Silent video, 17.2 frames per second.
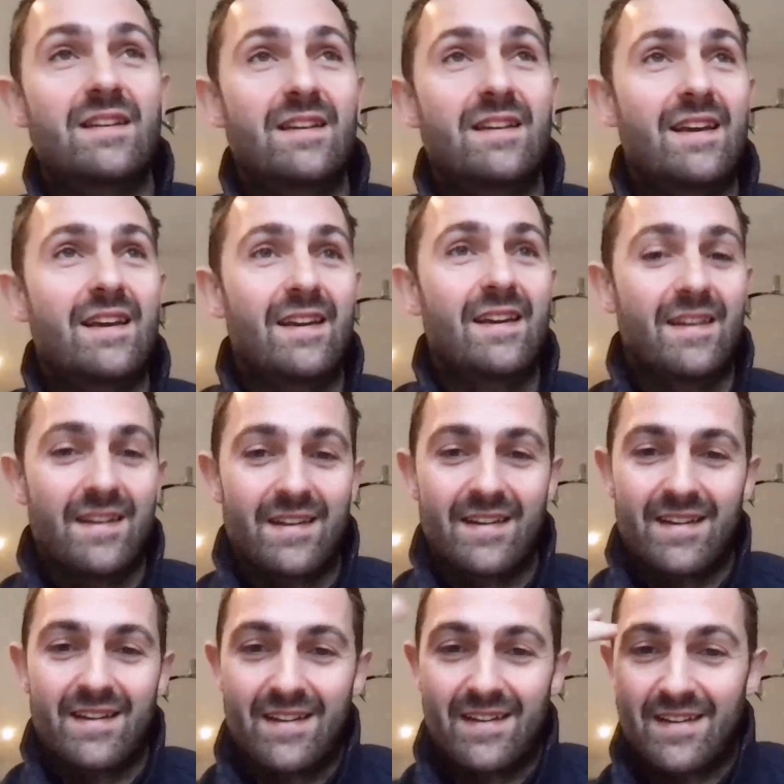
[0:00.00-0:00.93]
My clients
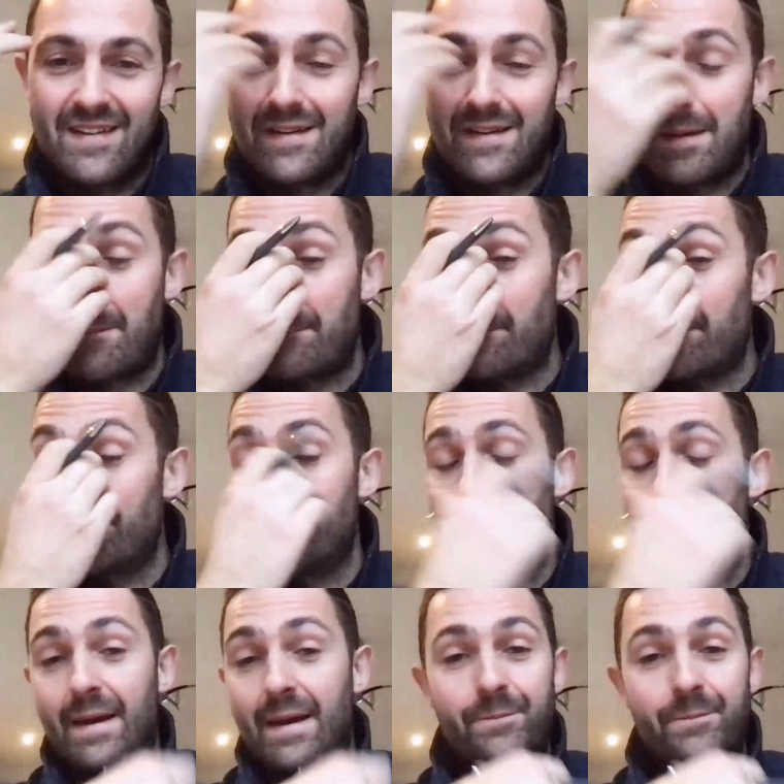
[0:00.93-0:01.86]
have that really
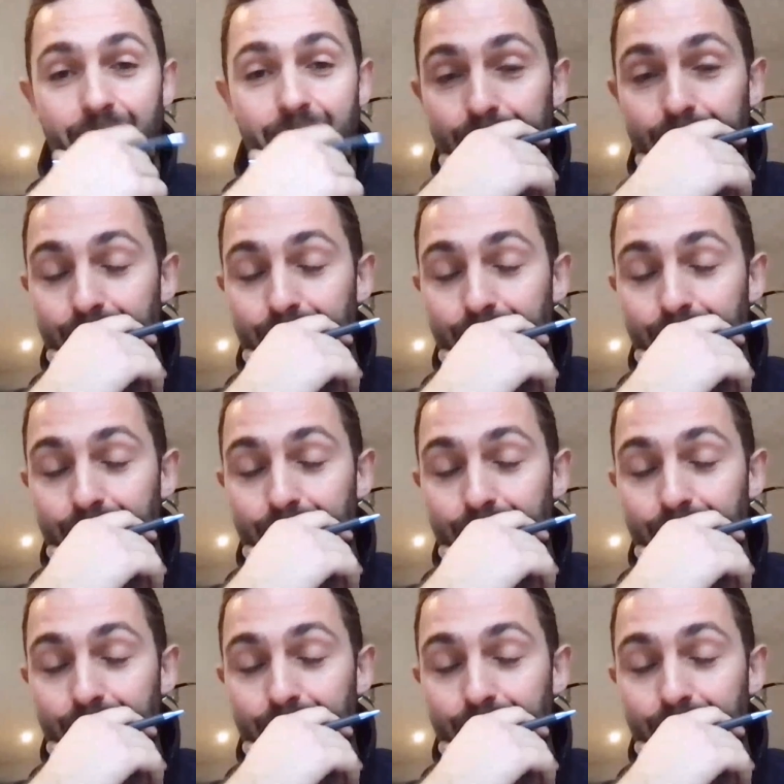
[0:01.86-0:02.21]
difficulty